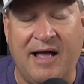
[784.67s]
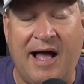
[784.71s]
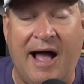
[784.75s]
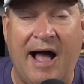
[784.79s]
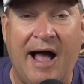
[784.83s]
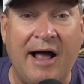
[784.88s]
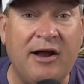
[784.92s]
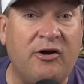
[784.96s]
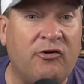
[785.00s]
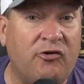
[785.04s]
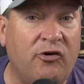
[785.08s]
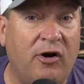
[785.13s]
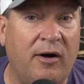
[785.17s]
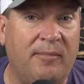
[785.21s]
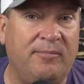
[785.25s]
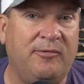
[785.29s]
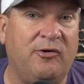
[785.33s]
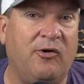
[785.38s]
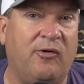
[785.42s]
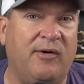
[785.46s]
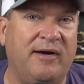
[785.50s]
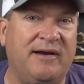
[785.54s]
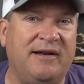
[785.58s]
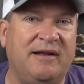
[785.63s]
I grew up
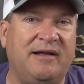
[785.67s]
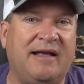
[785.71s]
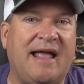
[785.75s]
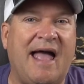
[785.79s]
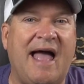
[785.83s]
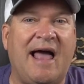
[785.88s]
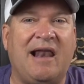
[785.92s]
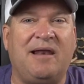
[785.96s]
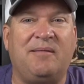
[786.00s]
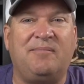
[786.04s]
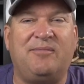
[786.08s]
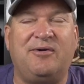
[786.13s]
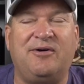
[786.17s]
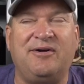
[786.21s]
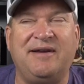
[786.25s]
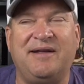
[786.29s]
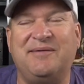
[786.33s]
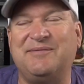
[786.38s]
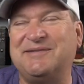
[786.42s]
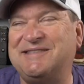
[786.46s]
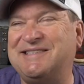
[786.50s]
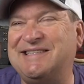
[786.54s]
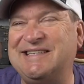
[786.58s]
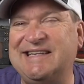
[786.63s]
going to Gatlinburg.
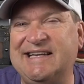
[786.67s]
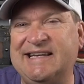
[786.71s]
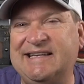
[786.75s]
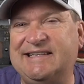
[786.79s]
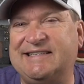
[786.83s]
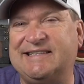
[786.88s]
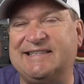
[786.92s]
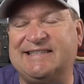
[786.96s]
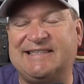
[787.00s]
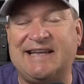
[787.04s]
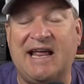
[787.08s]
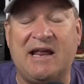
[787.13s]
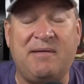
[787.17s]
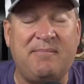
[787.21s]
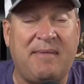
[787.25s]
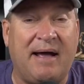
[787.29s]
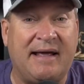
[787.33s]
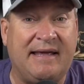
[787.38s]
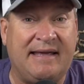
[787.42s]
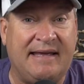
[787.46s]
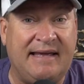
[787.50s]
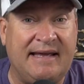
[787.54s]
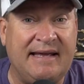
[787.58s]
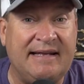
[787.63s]
It was neat to take my
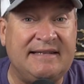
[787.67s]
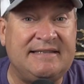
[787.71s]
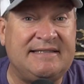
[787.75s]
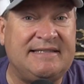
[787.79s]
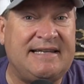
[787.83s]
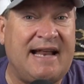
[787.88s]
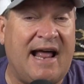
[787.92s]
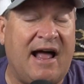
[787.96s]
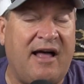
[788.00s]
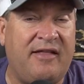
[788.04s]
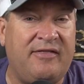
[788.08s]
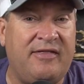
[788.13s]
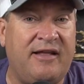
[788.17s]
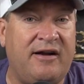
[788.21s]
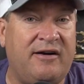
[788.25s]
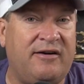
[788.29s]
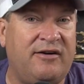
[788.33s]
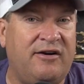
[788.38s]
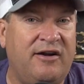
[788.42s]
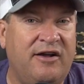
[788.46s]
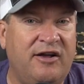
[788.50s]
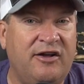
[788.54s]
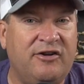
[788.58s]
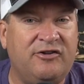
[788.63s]
kids down
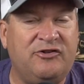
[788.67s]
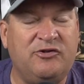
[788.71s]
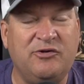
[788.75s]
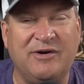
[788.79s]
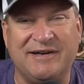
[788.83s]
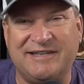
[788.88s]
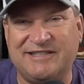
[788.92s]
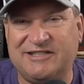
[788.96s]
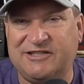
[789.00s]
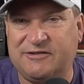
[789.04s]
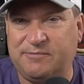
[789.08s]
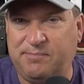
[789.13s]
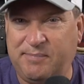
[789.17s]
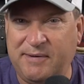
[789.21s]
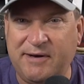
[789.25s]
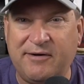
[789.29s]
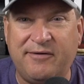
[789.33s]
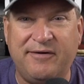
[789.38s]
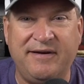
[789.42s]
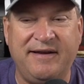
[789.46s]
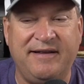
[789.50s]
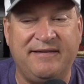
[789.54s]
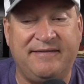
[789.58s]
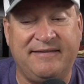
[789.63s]
there to
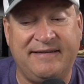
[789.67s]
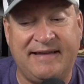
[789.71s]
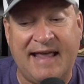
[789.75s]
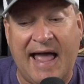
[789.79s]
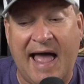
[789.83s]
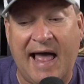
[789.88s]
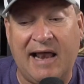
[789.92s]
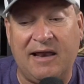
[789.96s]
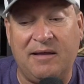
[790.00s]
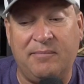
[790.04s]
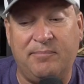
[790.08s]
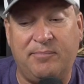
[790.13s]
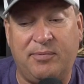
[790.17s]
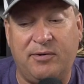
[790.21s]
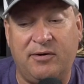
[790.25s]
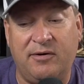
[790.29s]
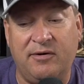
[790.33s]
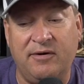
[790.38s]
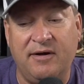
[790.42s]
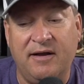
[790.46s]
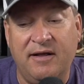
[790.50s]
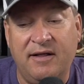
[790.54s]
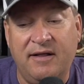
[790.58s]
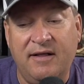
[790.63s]
experience
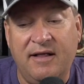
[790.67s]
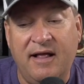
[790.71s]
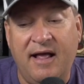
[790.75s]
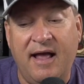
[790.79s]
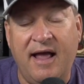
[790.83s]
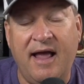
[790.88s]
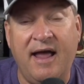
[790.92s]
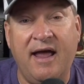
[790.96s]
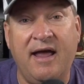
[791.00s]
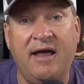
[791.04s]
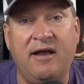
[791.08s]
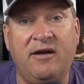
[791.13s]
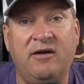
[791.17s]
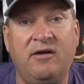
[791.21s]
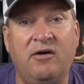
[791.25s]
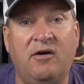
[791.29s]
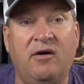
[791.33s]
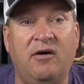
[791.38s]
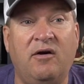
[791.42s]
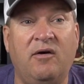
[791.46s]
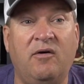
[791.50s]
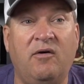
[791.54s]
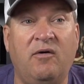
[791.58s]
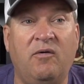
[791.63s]
Gatlinburg. And
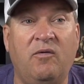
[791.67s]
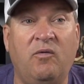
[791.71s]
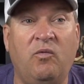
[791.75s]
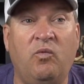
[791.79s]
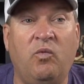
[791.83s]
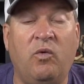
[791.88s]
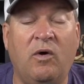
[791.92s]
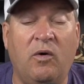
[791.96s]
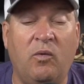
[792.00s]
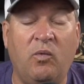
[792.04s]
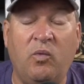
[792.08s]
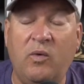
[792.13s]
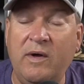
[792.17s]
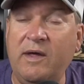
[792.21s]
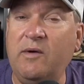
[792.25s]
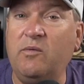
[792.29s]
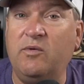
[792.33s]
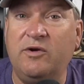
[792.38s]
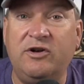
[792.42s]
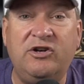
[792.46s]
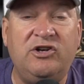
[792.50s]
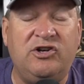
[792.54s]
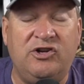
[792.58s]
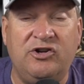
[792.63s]
what we
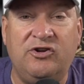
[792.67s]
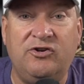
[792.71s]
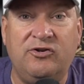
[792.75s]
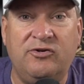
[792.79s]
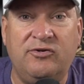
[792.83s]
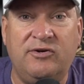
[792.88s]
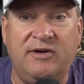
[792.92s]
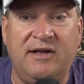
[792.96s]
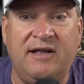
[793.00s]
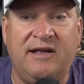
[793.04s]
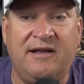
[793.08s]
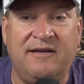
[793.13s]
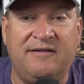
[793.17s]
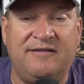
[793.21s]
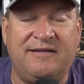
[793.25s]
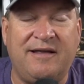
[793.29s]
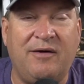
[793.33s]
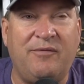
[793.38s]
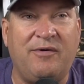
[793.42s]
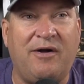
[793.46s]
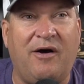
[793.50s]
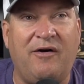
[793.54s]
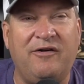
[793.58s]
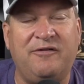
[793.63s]
would do is they
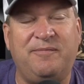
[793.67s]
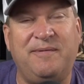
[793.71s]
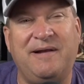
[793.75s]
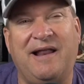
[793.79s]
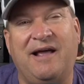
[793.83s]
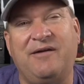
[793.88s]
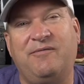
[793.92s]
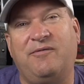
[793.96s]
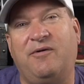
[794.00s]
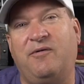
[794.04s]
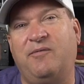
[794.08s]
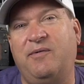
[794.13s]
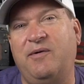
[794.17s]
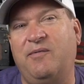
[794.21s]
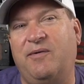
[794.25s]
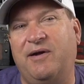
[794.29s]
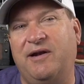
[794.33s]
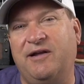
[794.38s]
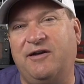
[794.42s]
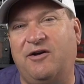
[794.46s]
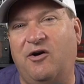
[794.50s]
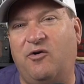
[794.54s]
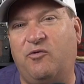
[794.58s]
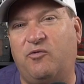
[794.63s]
would always be like, well, we
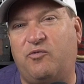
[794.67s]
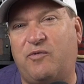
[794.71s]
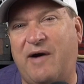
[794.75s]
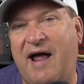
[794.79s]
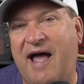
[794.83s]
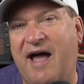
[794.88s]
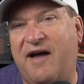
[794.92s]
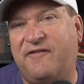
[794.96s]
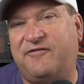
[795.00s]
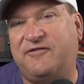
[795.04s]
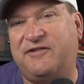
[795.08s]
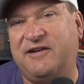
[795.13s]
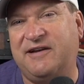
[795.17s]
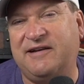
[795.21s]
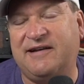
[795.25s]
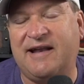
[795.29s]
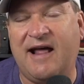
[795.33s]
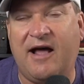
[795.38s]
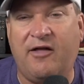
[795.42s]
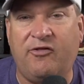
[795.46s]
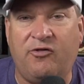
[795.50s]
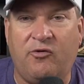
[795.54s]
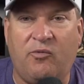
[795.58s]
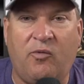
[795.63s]
want to go rafting
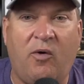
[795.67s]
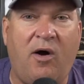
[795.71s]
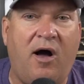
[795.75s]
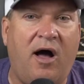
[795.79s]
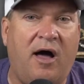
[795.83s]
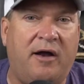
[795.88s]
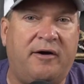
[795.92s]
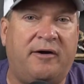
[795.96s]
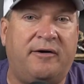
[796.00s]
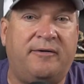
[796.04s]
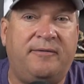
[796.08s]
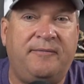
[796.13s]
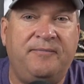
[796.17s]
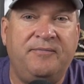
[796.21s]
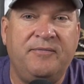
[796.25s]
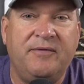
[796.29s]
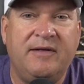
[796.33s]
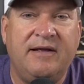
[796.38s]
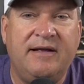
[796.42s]
down the water.